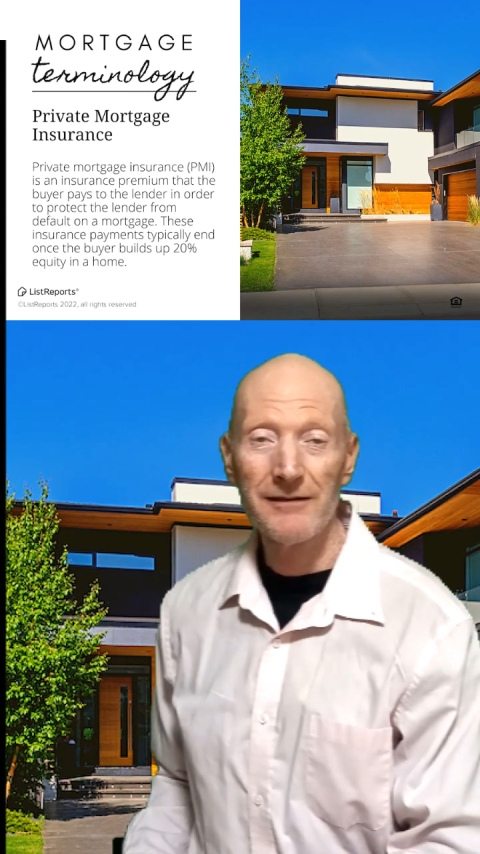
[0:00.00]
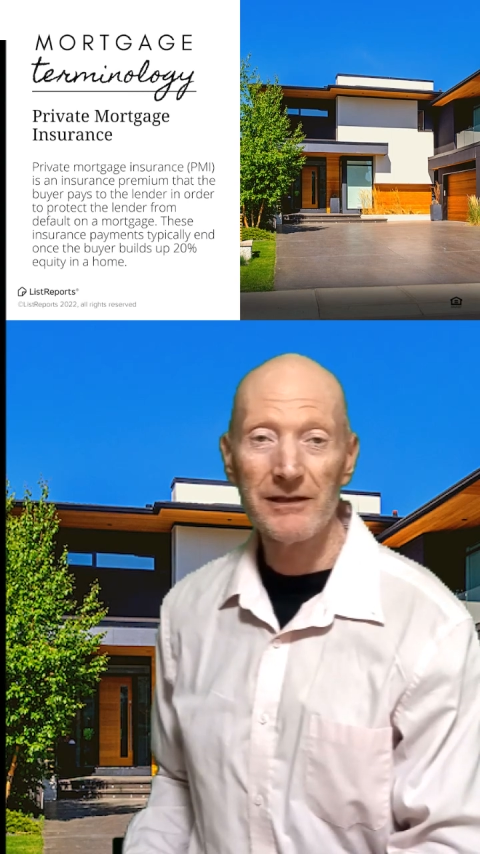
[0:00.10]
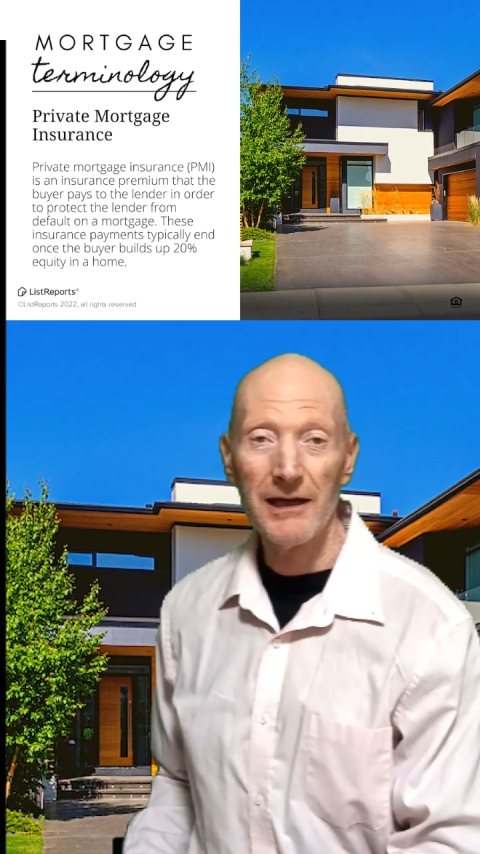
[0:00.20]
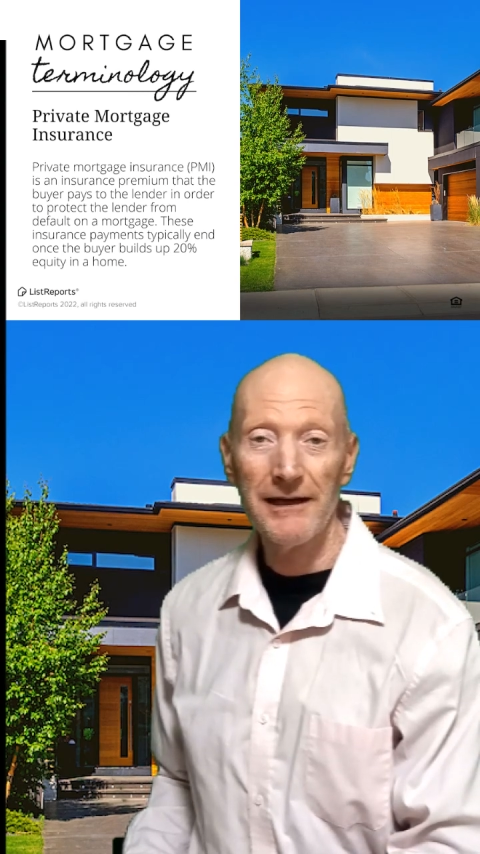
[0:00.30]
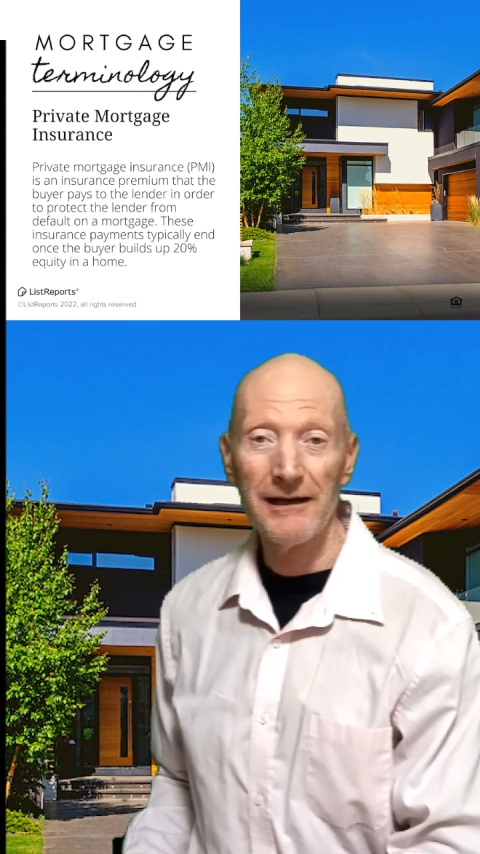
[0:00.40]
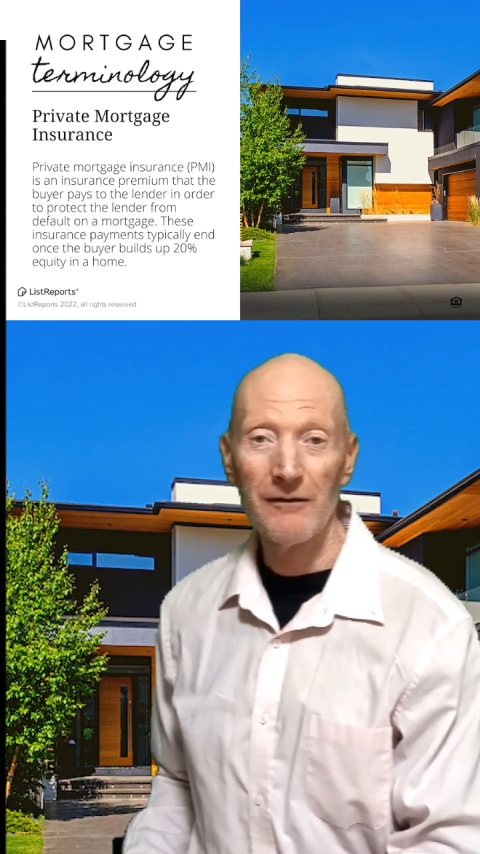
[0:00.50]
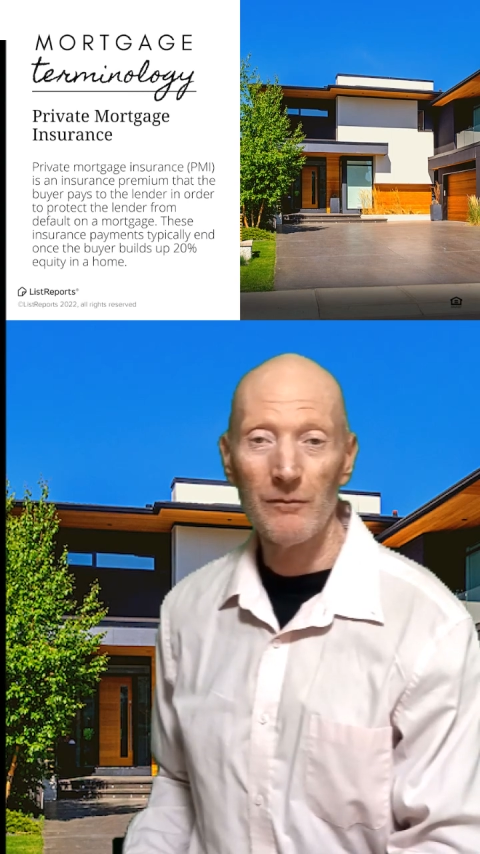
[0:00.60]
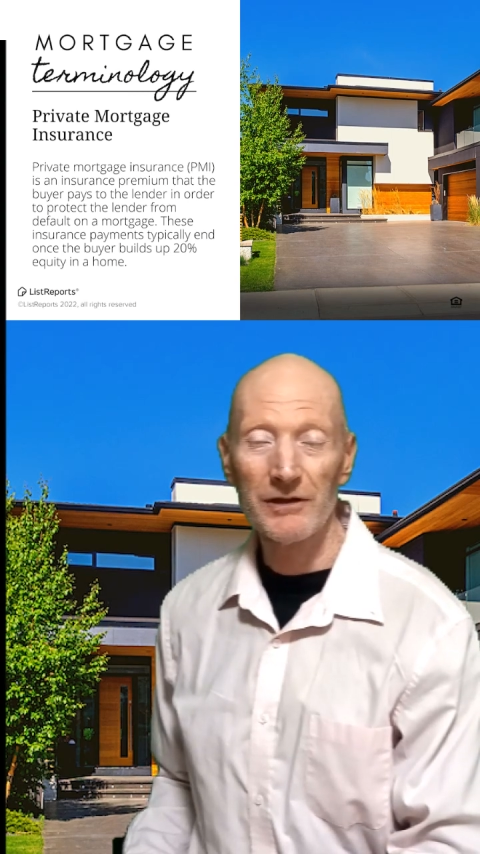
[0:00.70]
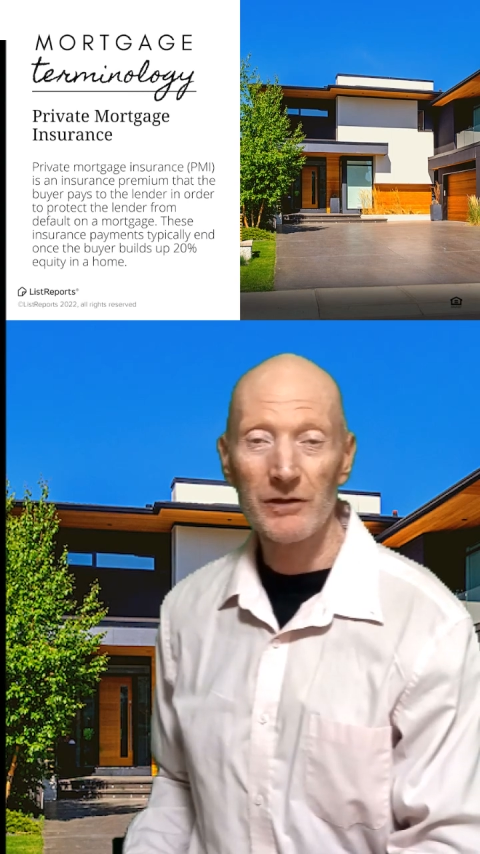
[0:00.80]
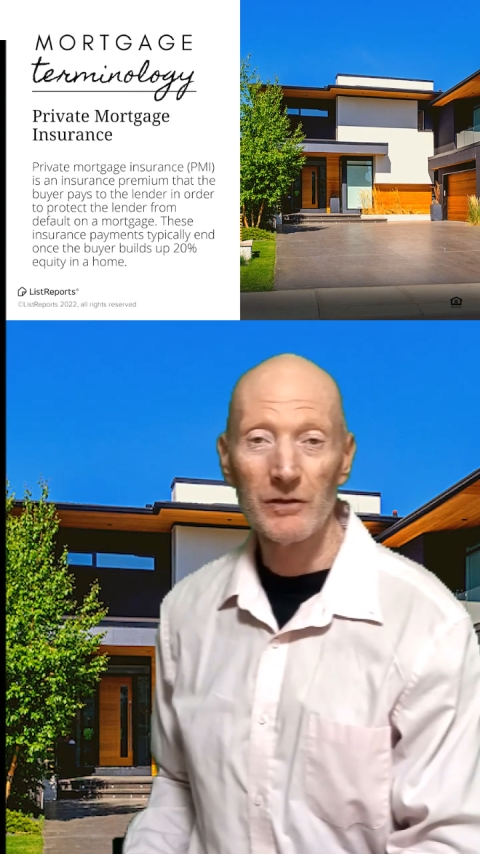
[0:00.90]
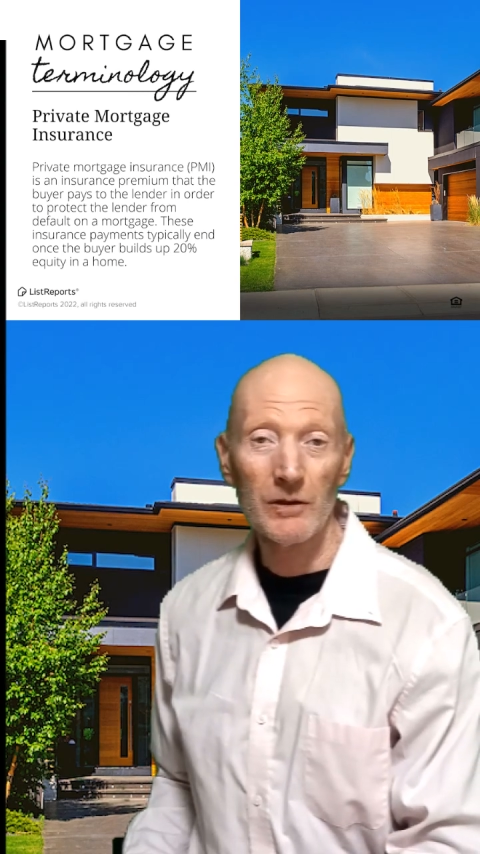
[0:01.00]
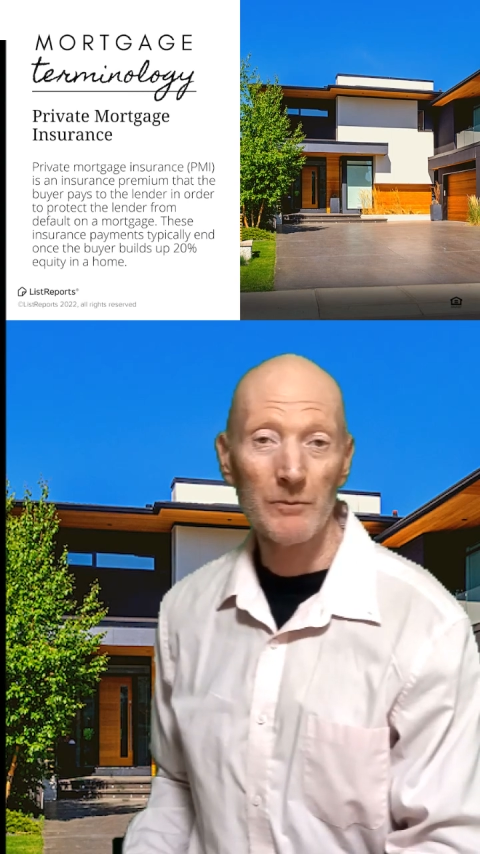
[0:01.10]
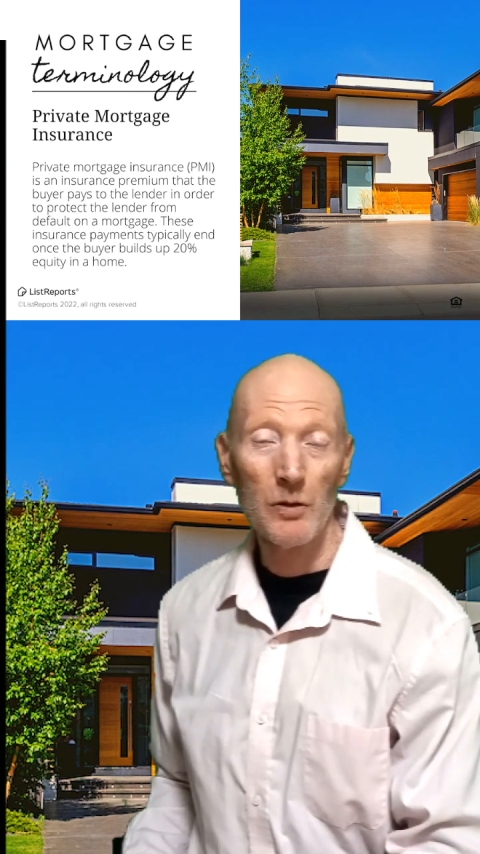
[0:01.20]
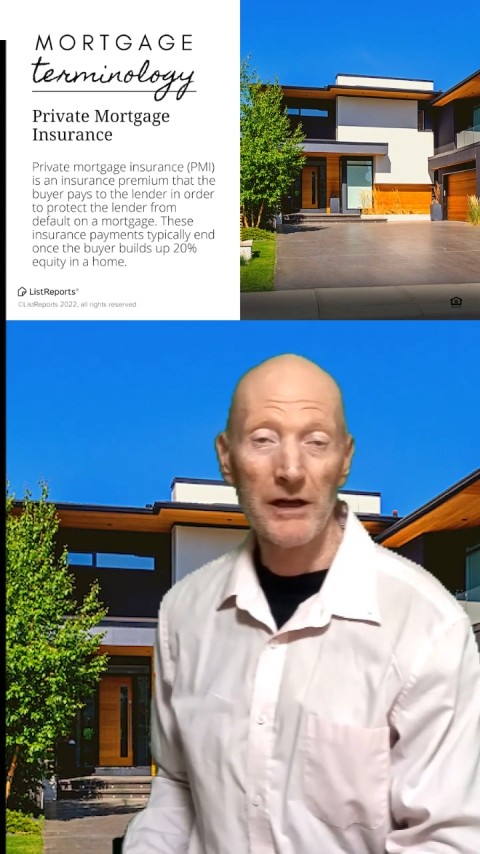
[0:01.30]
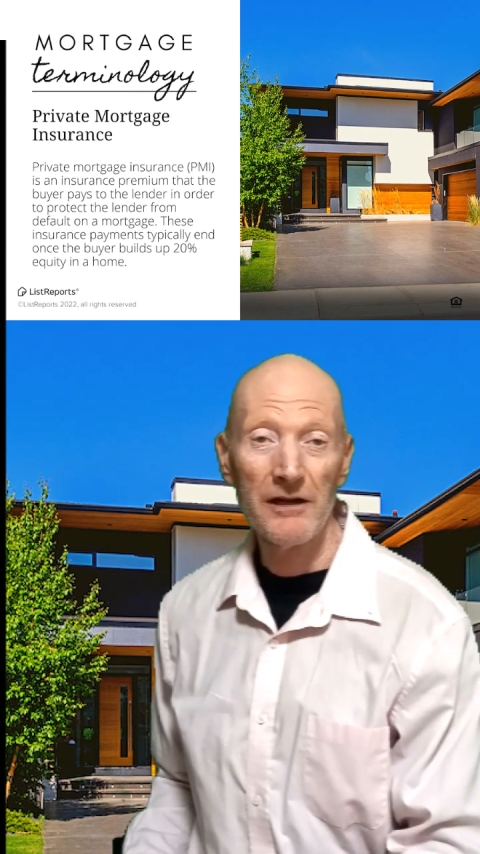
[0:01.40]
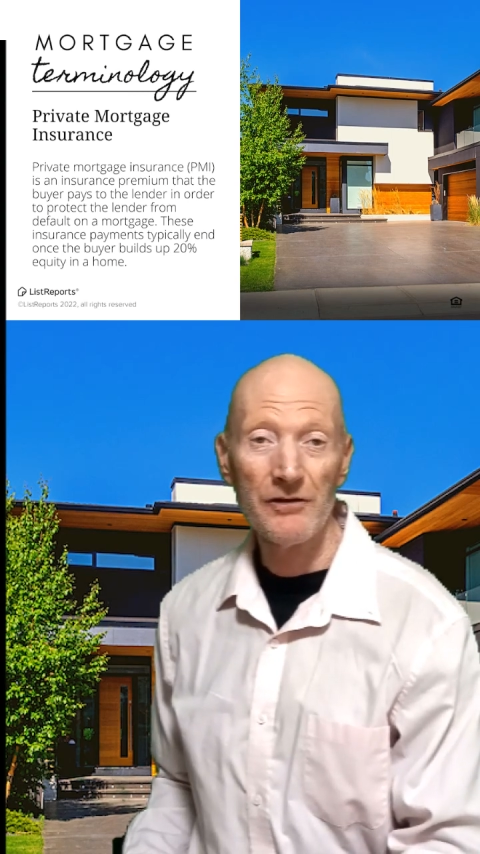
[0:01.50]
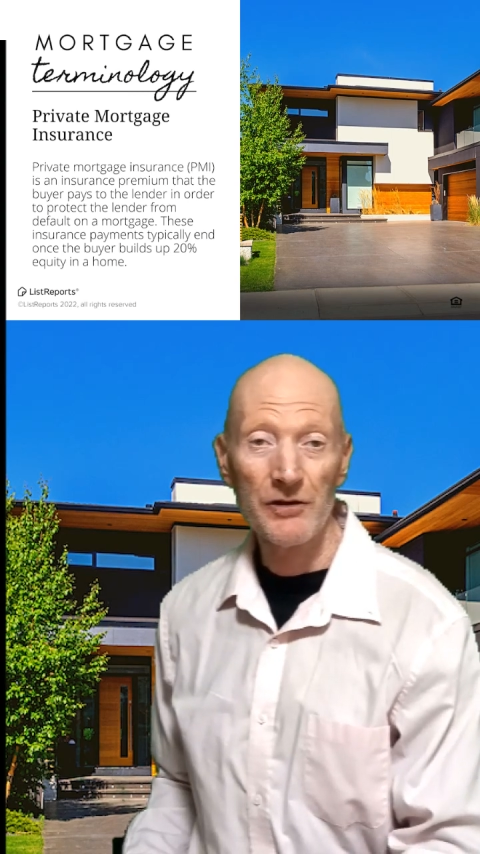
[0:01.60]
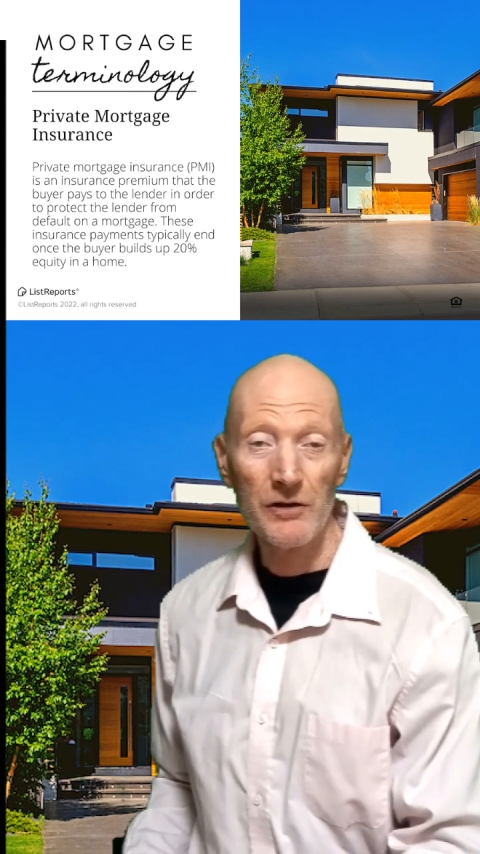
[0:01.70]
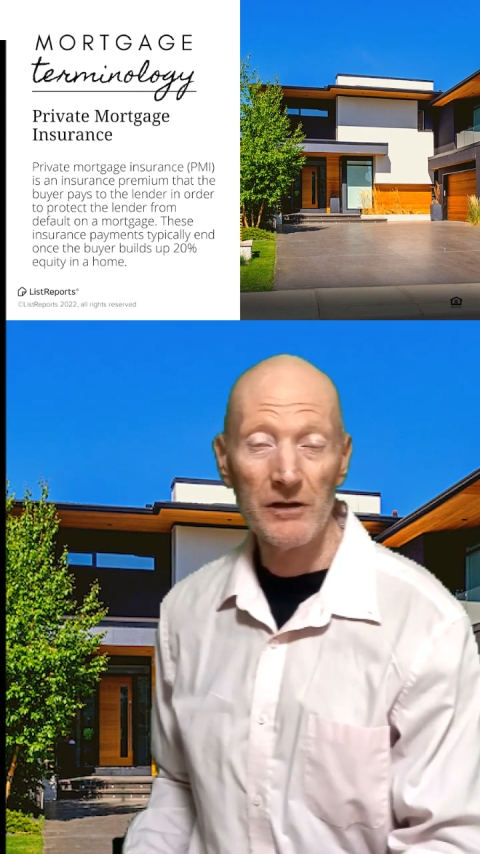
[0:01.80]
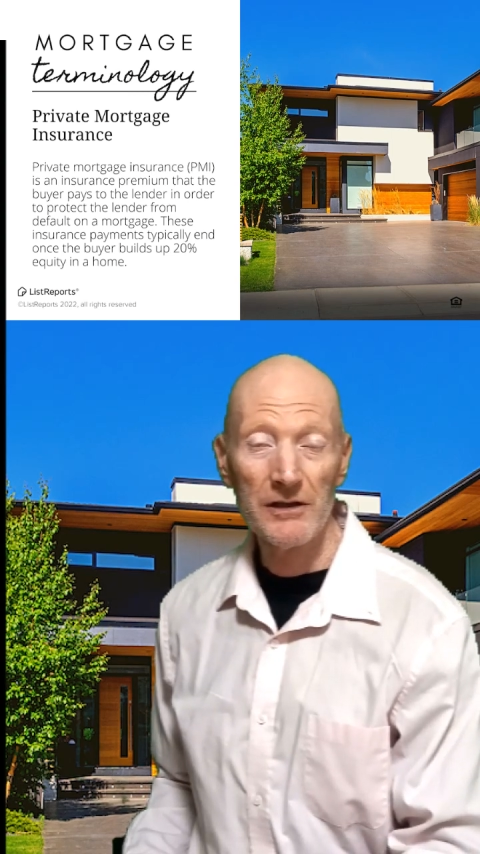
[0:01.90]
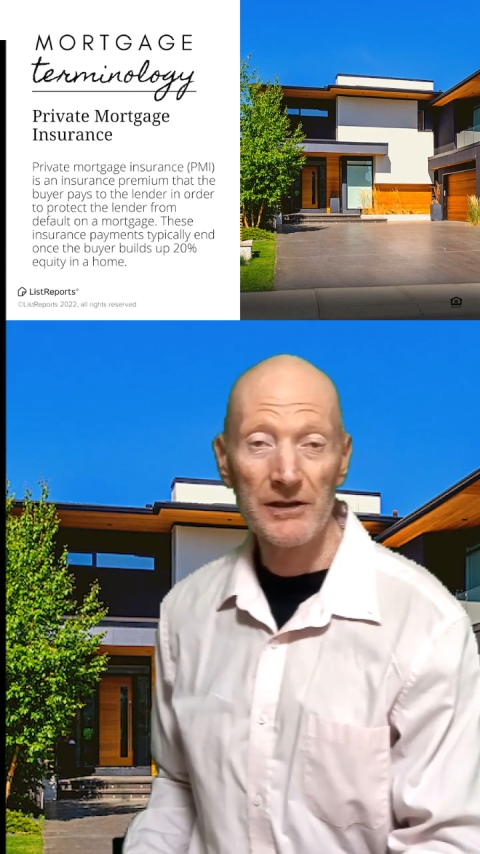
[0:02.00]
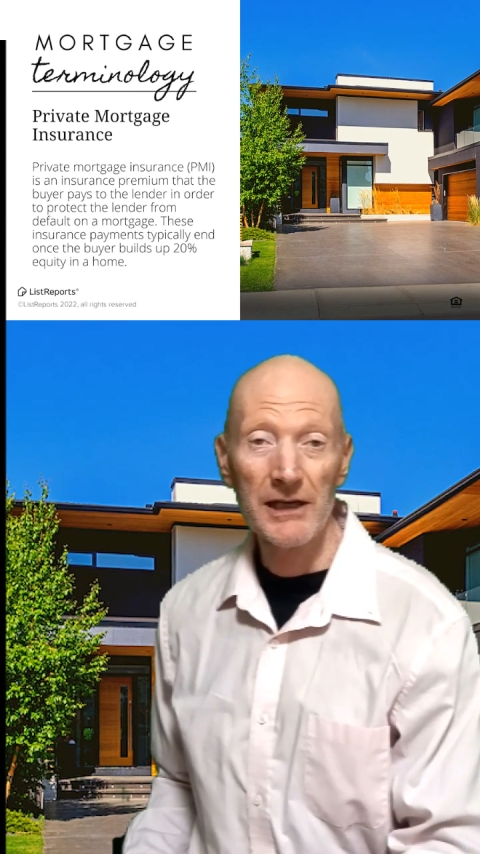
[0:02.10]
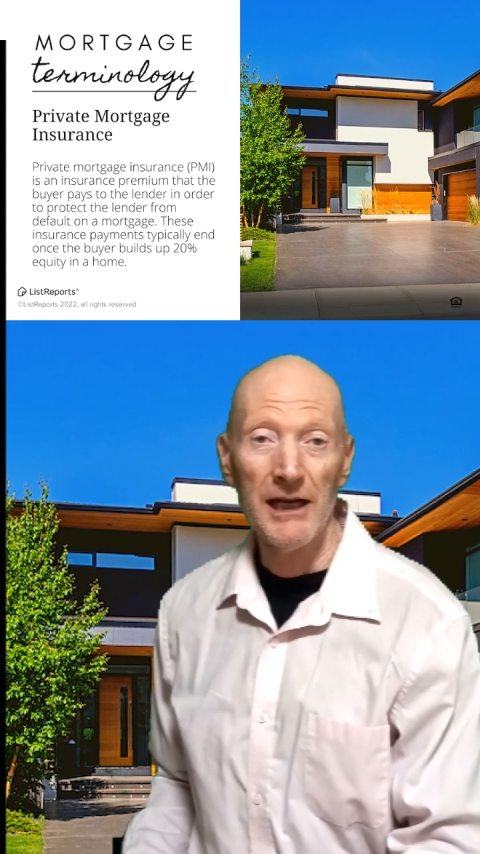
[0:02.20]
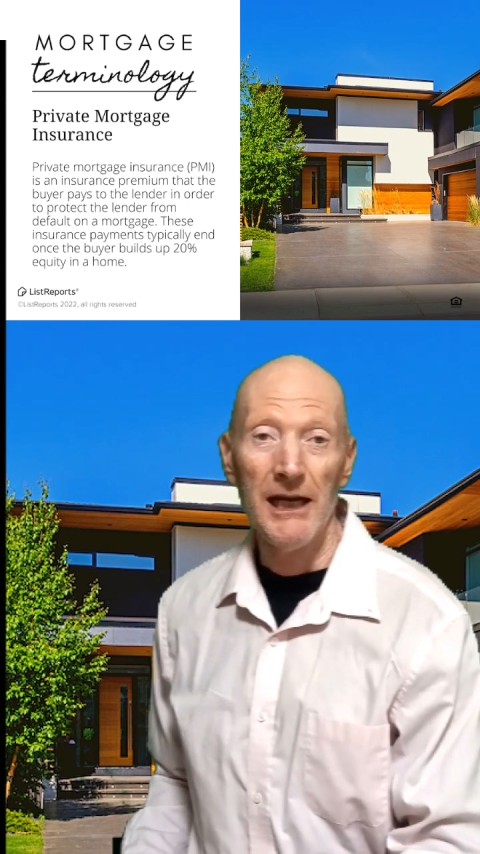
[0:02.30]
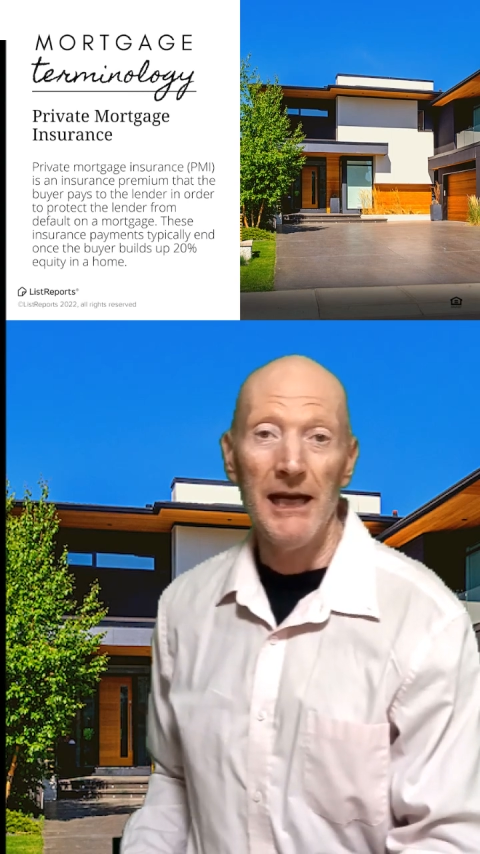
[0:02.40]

to take out what's called mortgage insurance.